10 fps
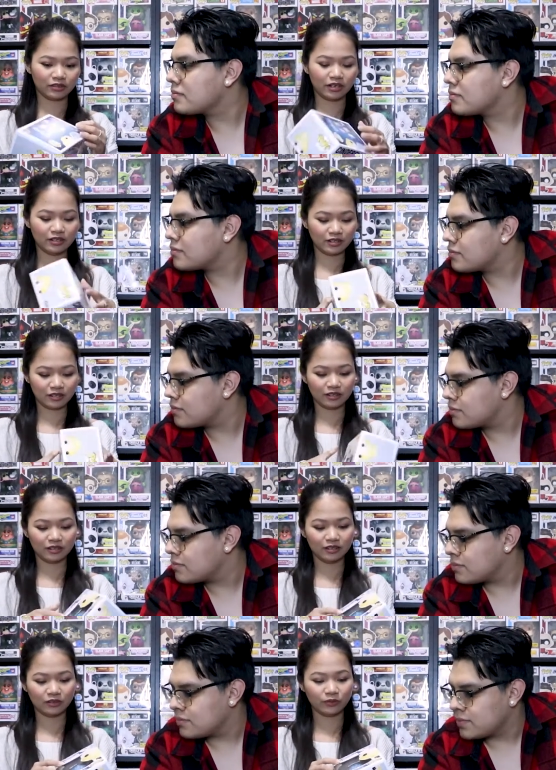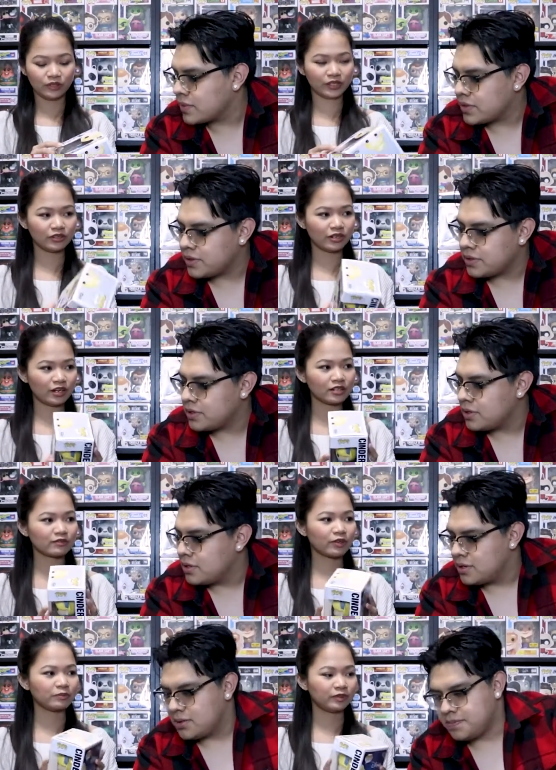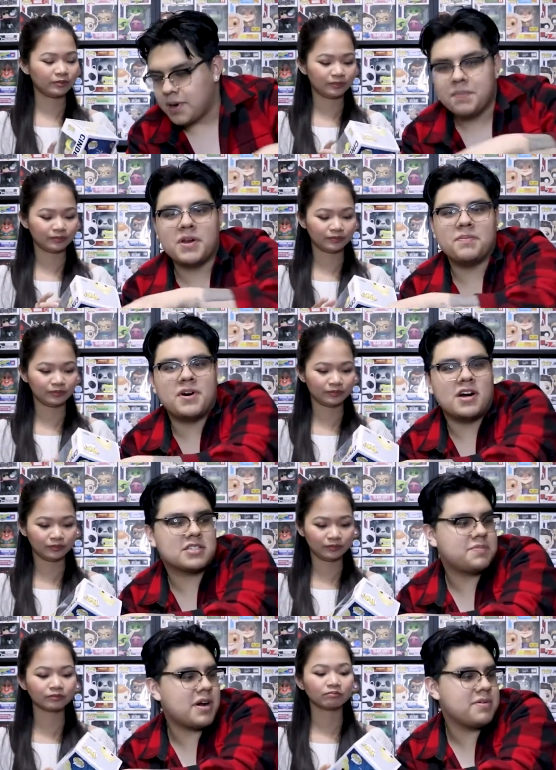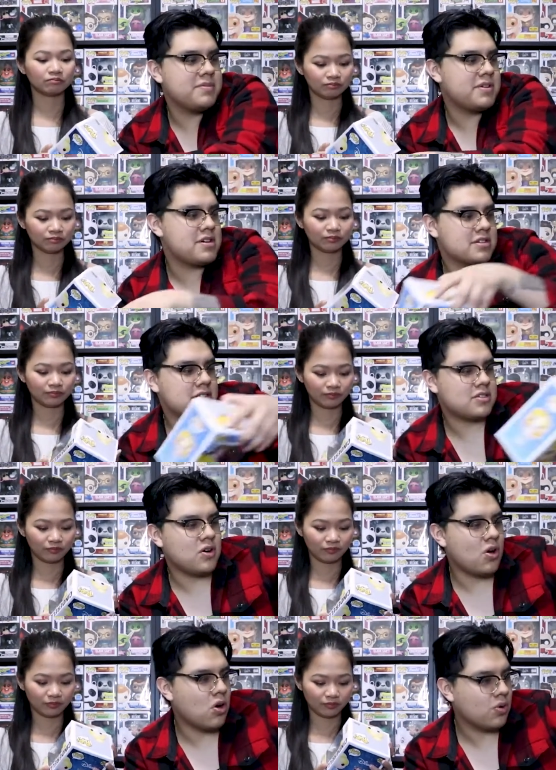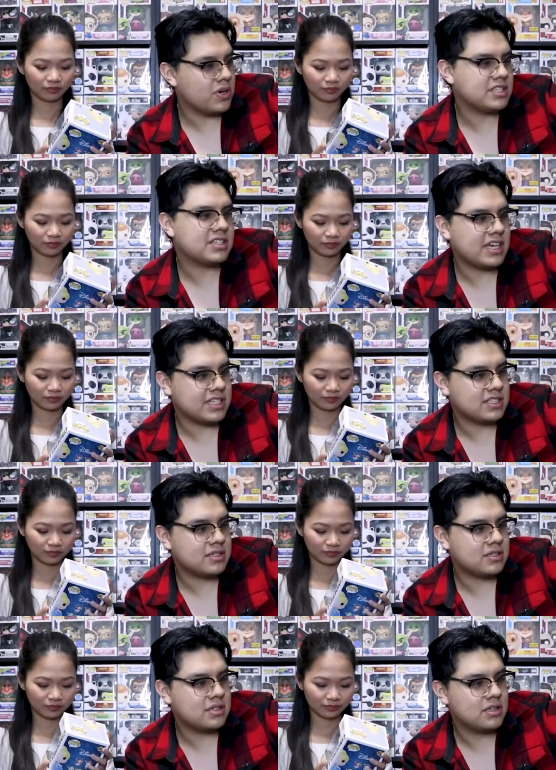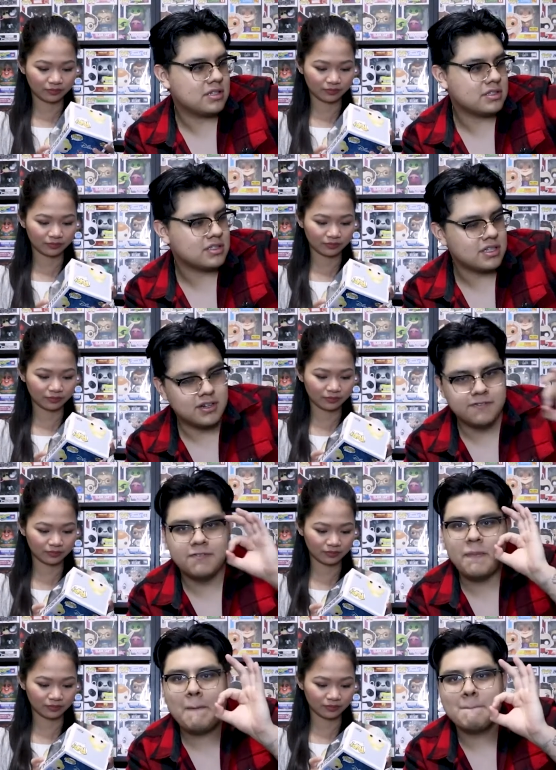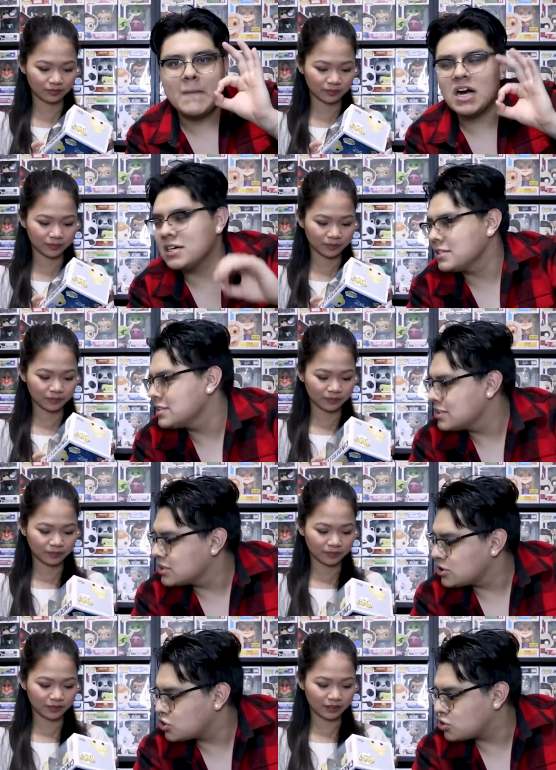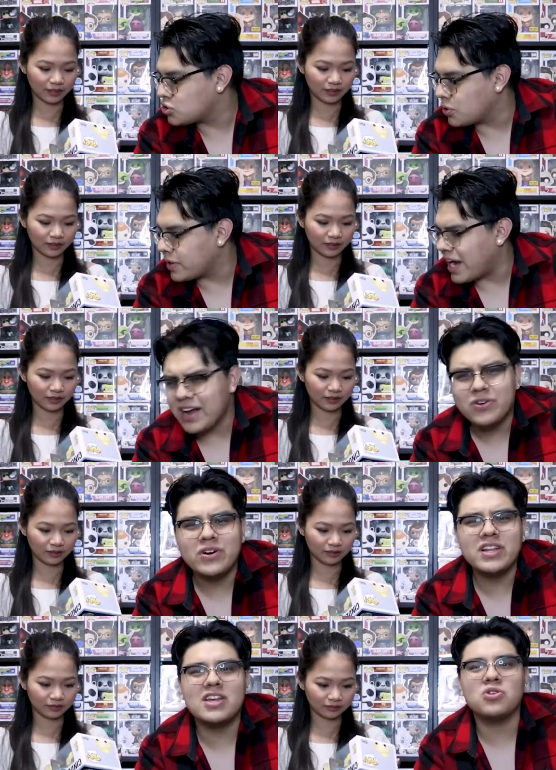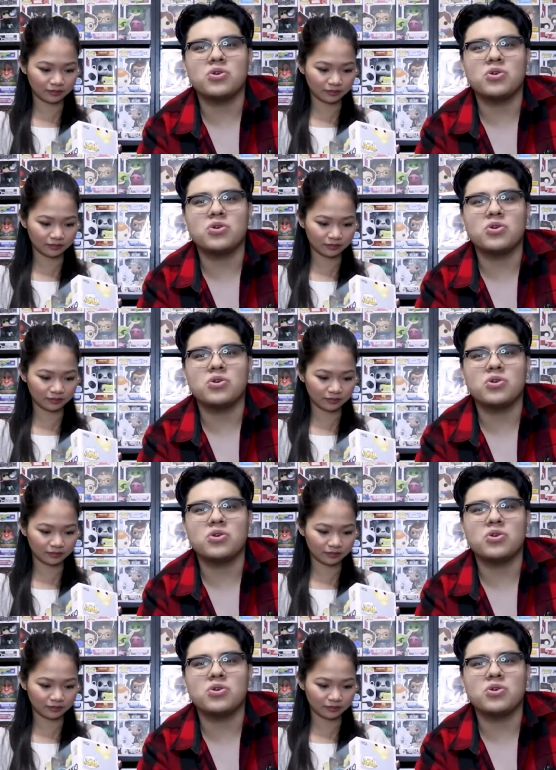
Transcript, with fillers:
Speaker 1: or anything. Where did you get this from?
Speaker 2: Pop in a box. Pop in a box always gets the stuff so right. I don't know how they